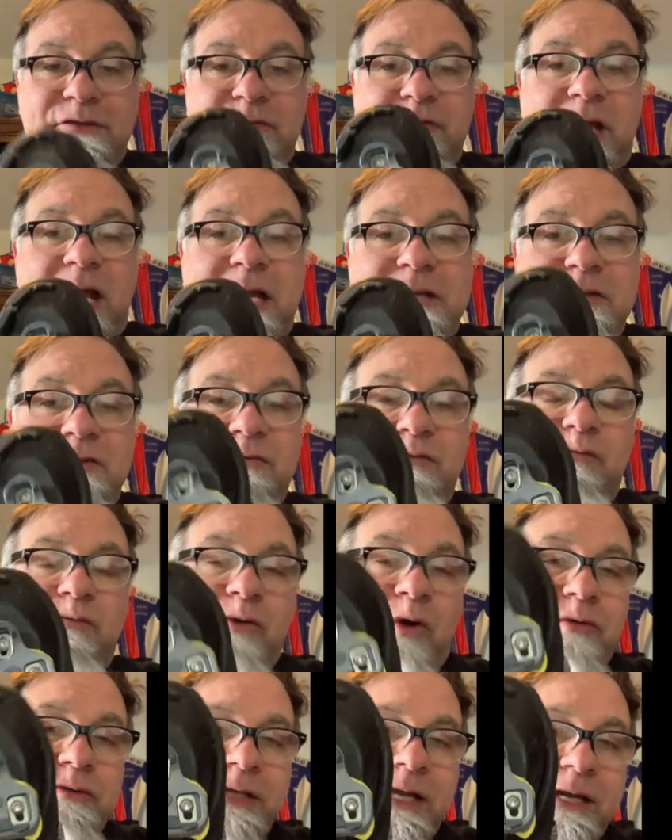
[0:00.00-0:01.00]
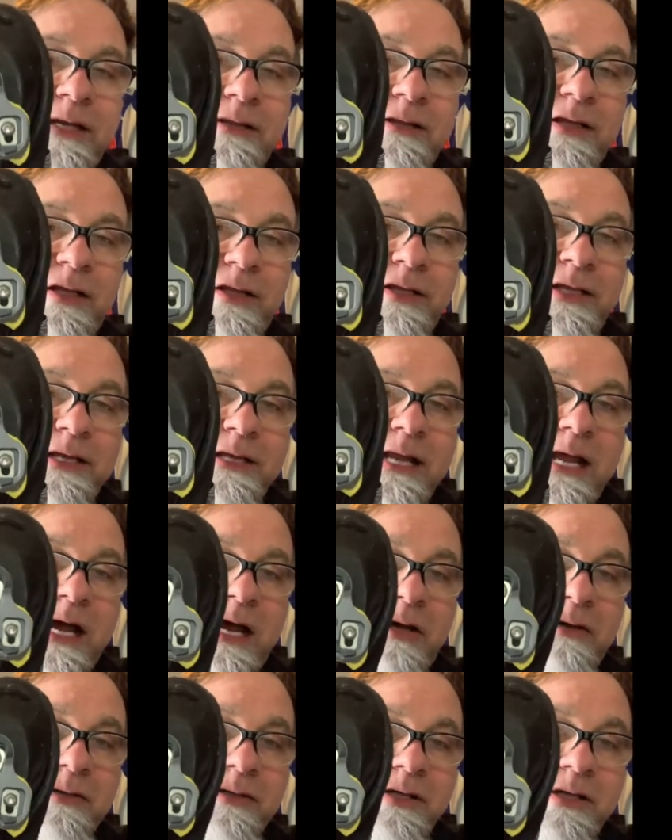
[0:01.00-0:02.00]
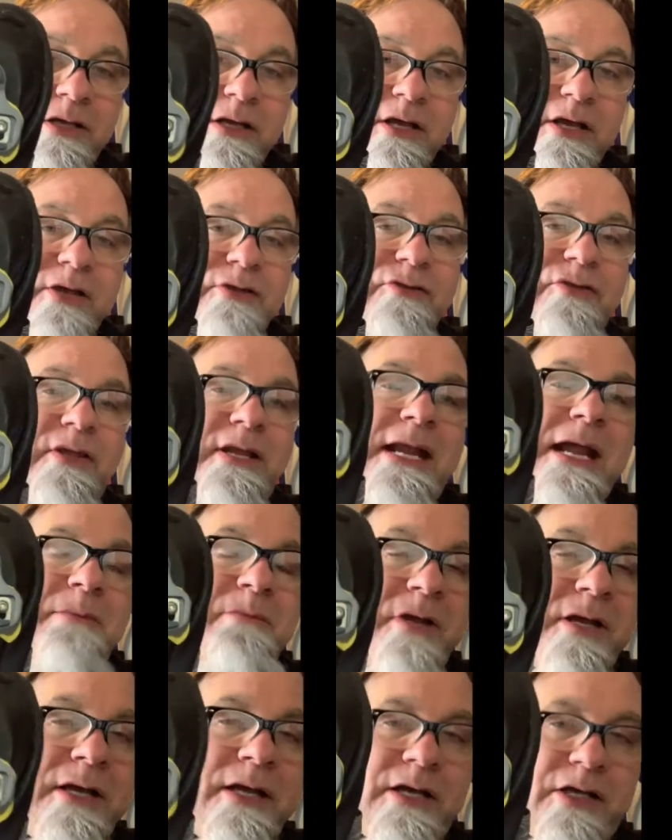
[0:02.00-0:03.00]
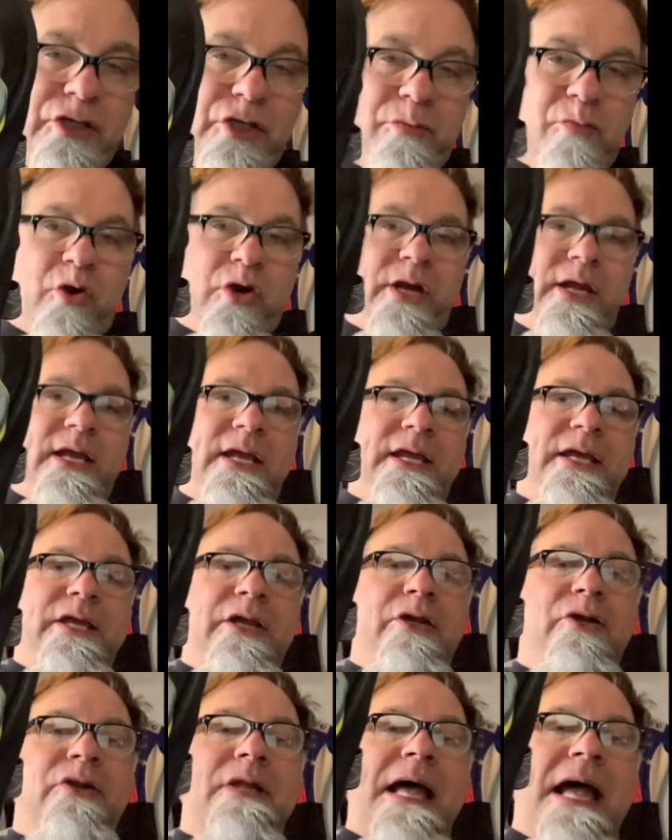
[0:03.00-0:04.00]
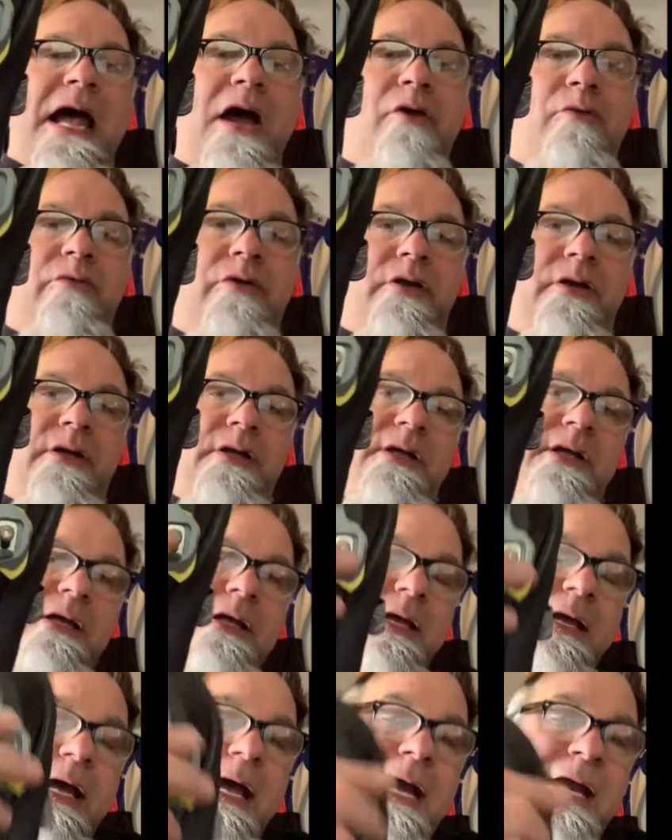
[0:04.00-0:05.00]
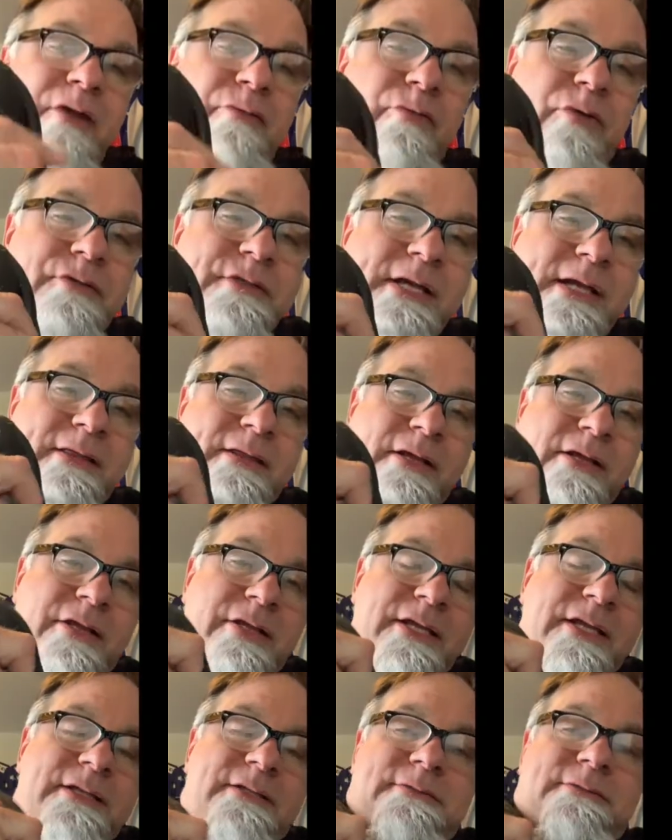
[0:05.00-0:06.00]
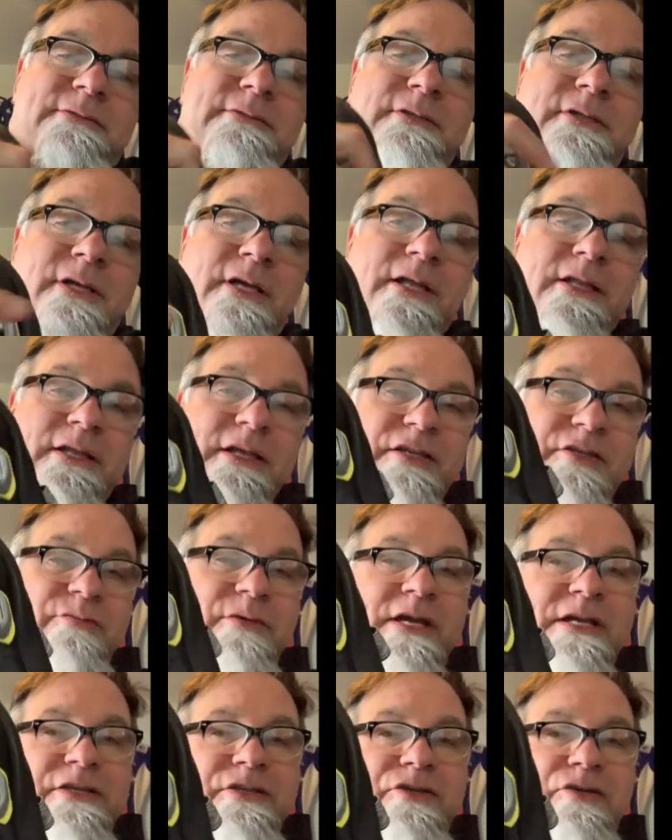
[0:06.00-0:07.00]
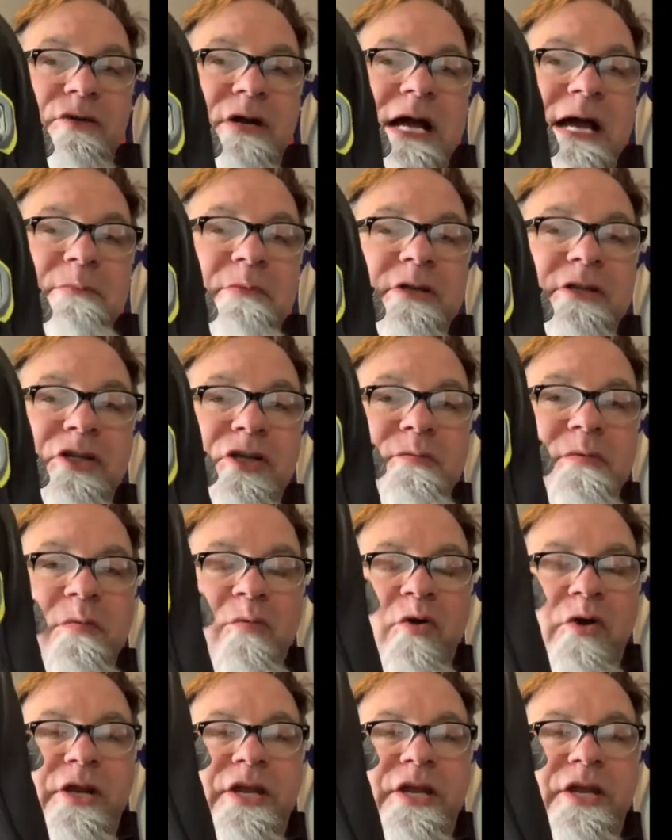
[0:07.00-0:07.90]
I just rotated the cleat now so that I'm a little more heel outward. I can rotate the cleat this way so I'm a little bit more